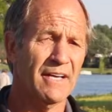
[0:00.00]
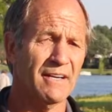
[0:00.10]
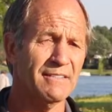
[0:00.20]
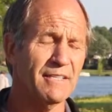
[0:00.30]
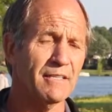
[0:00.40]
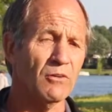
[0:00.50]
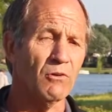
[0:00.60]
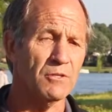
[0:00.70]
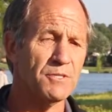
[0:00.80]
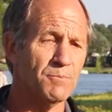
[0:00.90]
and I think the
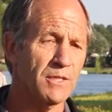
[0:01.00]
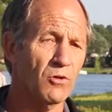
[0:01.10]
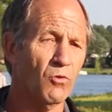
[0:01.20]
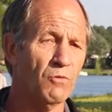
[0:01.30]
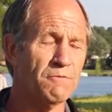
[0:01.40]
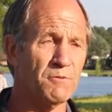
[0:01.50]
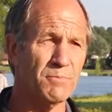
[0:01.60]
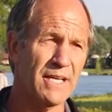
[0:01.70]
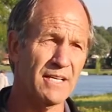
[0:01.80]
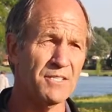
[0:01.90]
ultimate goal for
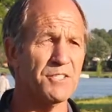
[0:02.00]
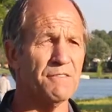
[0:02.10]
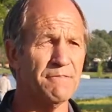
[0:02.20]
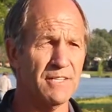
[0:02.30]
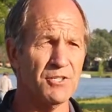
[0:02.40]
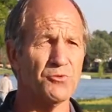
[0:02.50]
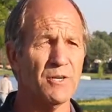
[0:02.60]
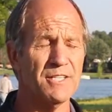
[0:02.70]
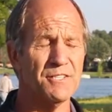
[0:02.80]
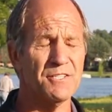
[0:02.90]
me is to finish
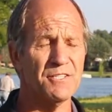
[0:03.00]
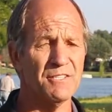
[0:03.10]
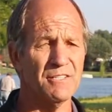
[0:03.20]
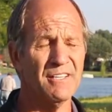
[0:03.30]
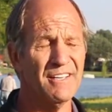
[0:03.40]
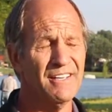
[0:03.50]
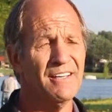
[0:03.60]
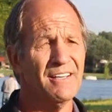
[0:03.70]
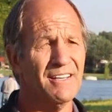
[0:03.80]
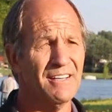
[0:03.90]
races and
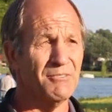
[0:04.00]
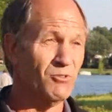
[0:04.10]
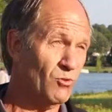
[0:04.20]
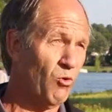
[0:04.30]
Qualify uh,